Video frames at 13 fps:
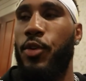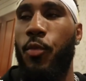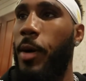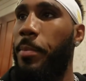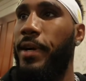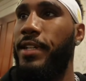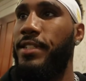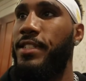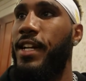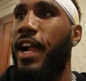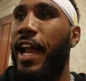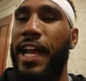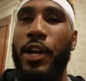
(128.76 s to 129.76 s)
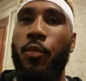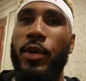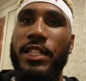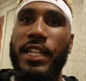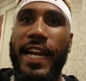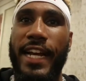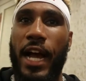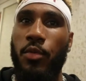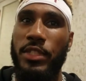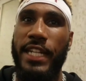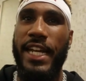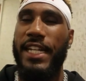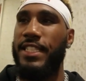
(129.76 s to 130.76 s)
Just one punch, the one punch. And it wasn't like I
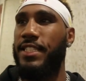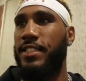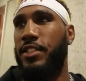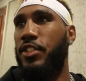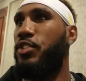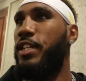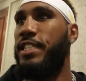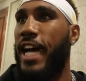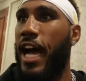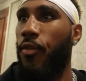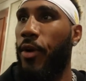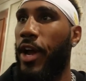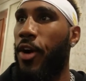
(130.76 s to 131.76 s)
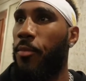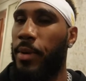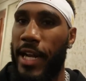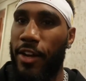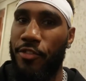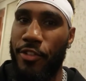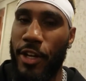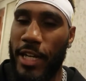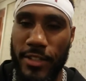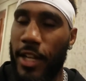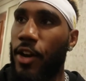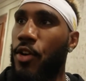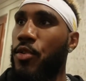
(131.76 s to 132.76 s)
was dazed the entire round, but I felt, I
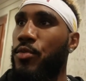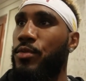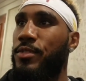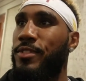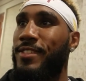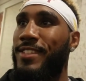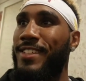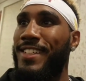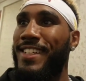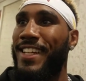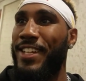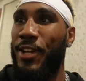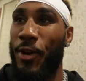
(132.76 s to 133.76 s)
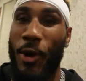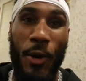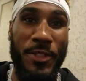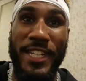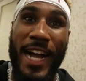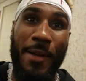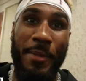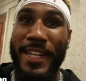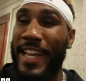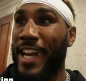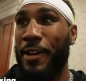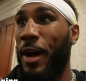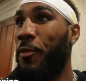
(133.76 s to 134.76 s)
was like, oh. You know, the whole time in
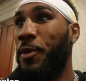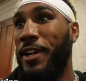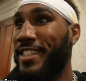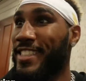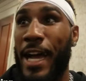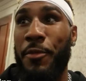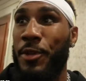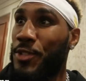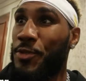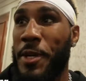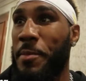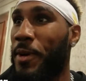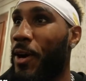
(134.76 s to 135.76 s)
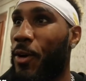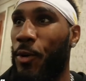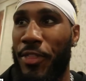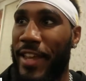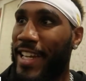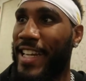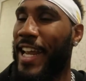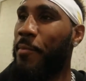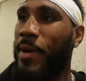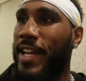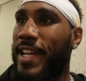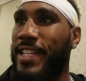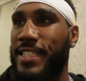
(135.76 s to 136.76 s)
there, I wasn't screaming, oh, or thinking that in
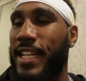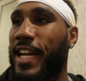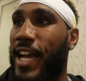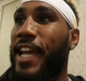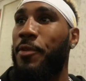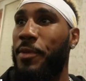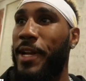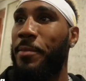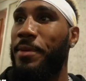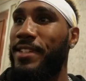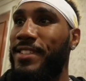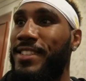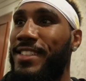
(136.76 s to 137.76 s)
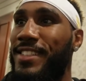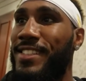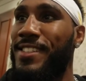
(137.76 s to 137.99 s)
my head until I got hit with that punch.